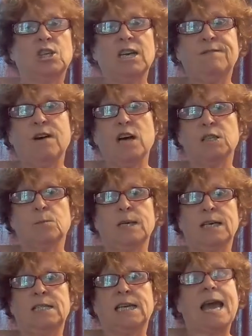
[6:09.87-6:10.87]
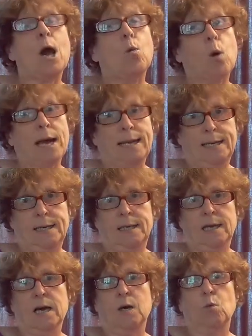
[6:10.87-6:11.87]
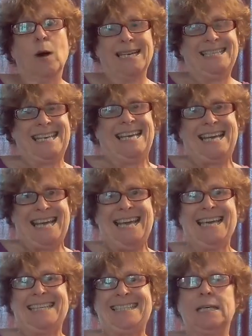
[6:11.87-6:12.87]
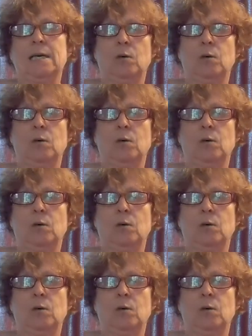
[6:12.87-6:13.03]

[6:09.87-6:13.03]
advised me to get a waiting kit,